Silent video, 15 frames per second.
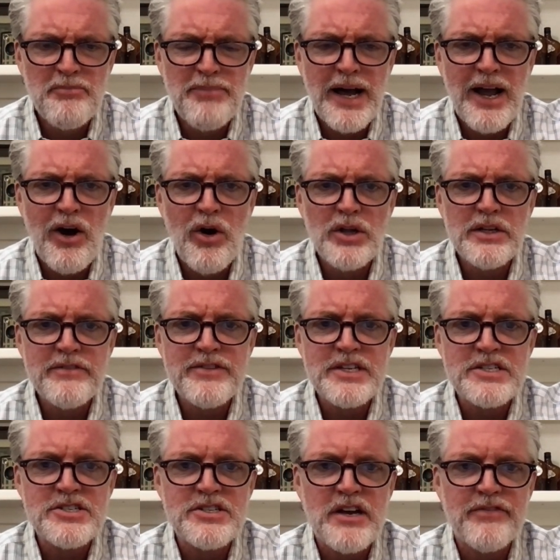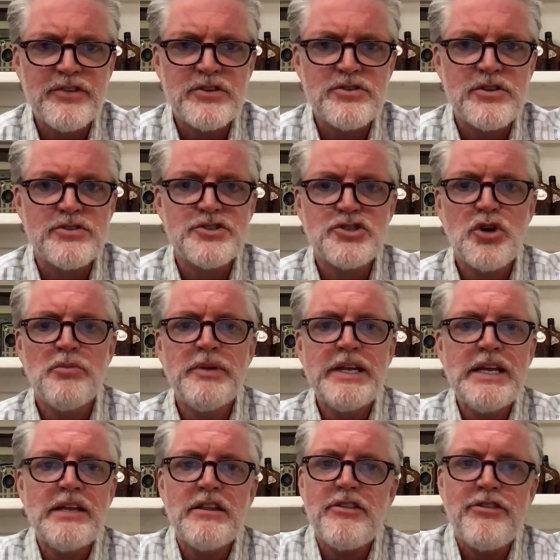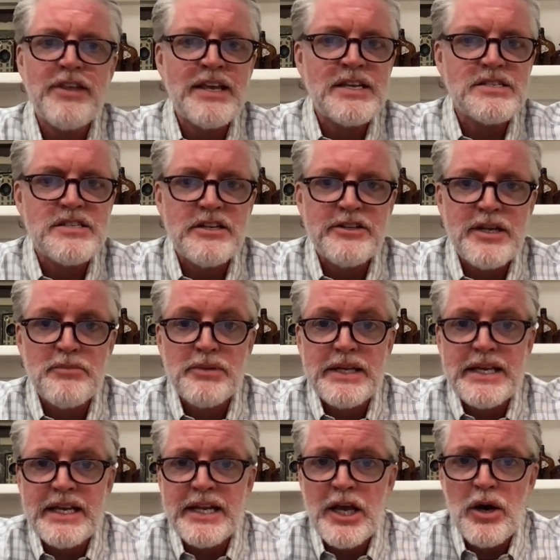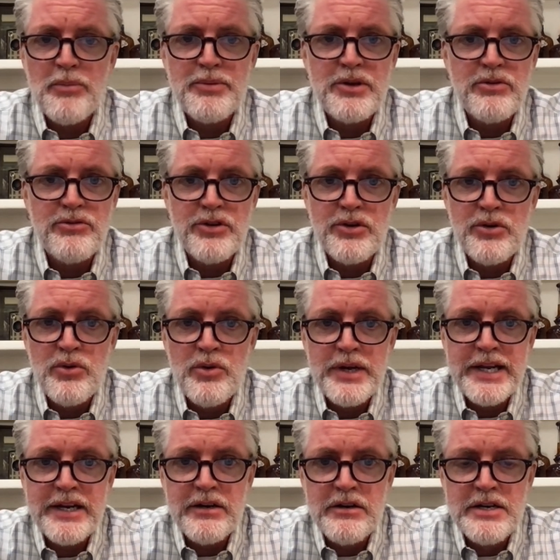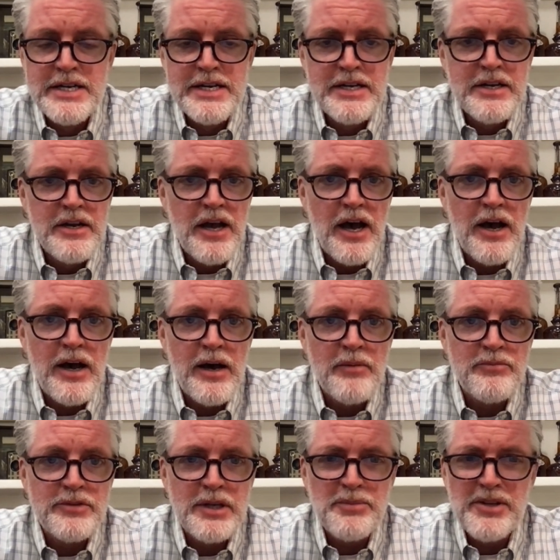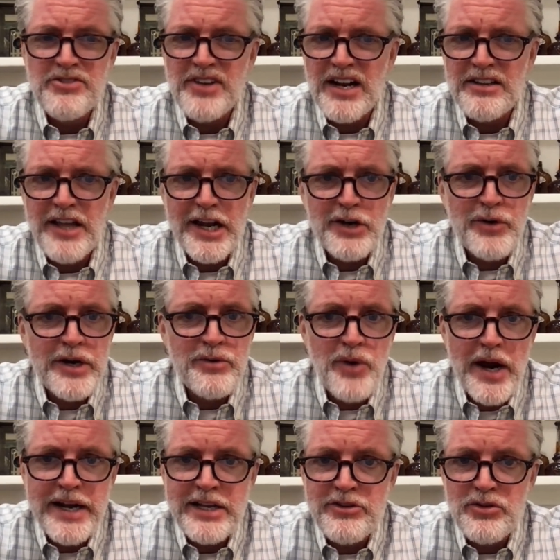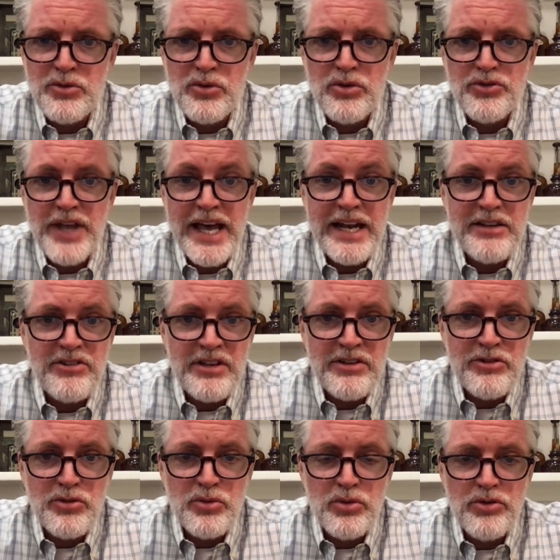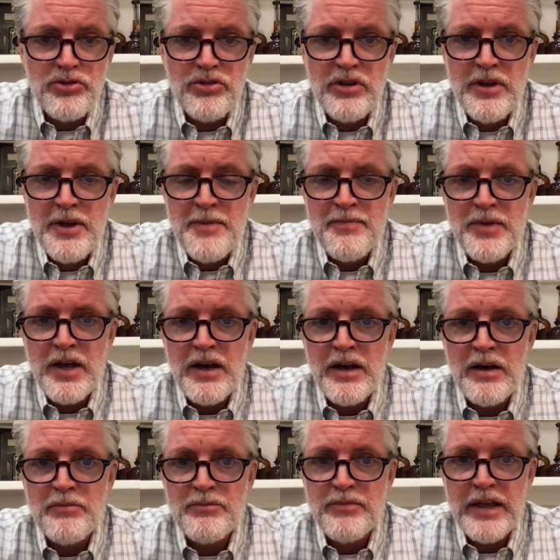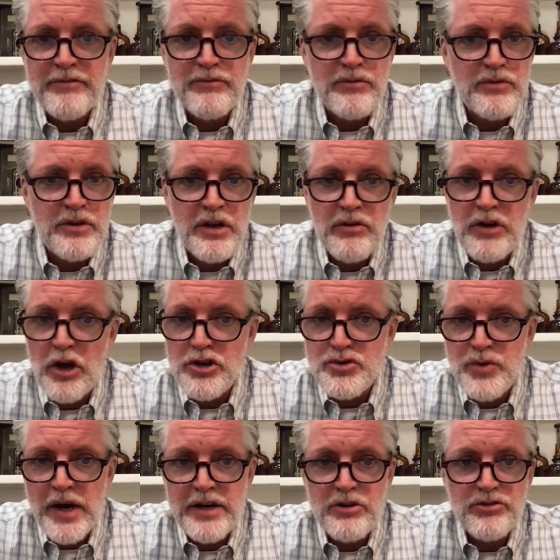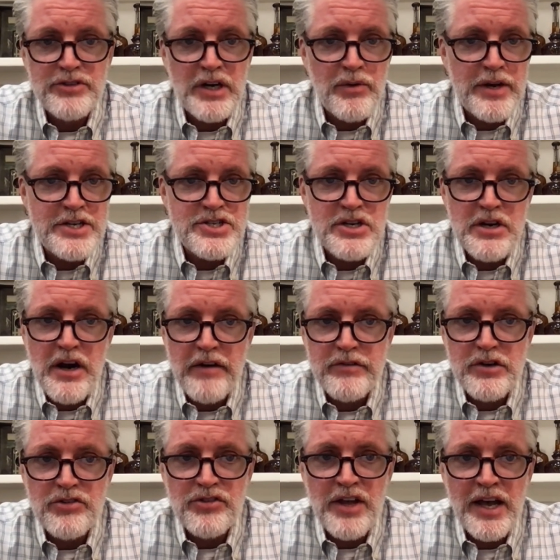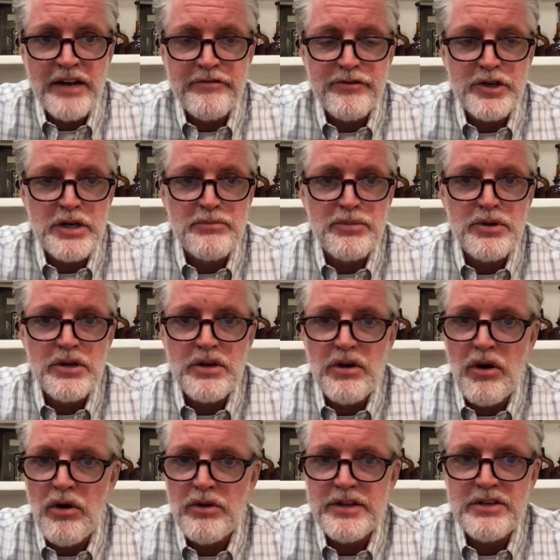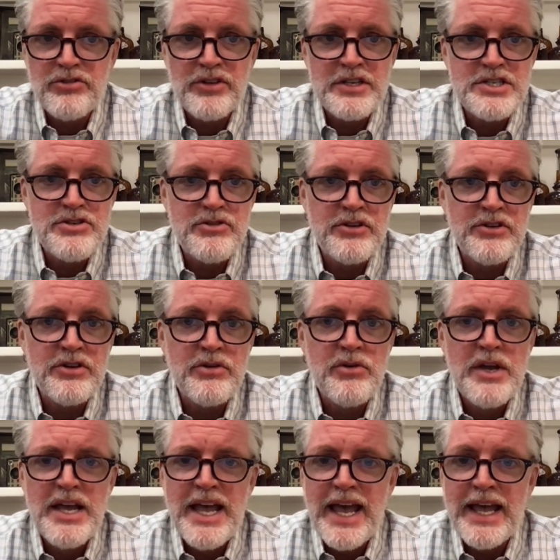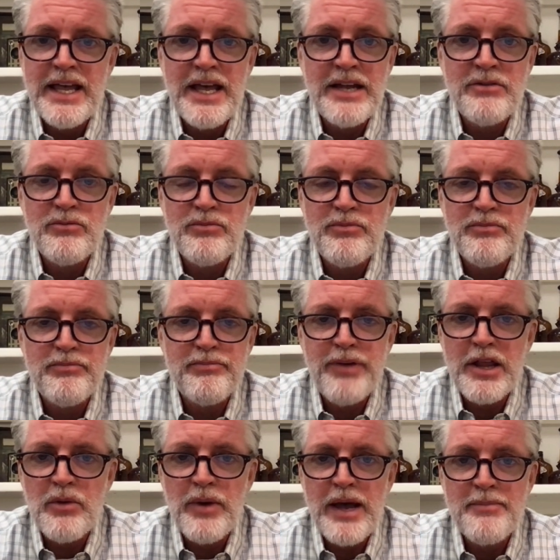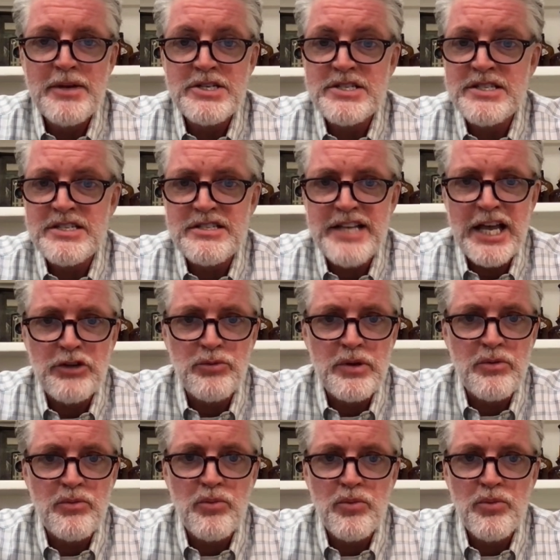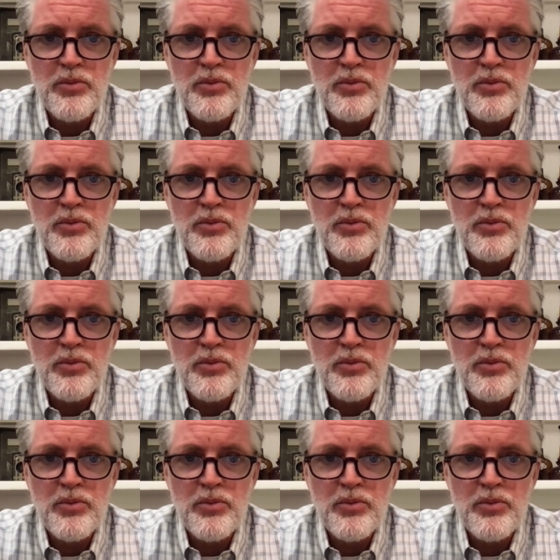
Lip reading: by all of this stuff, there's so many things that Dibbly can help you do here. Dibbly's got a lot of great writing tools, editing tools. They, ghostwriters, narration, cover design for your book, all these things you can do. And by the way, I mentioned this last week.